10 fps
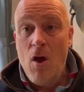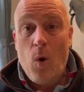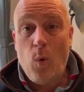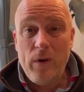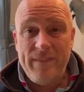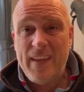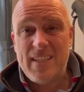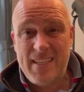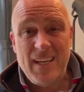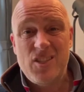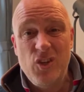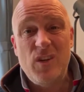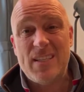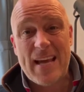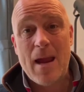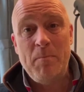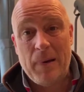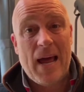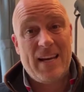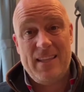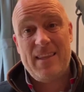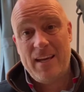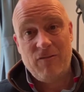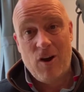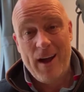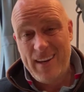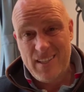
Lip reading: All of these things do the same bloody thing, right?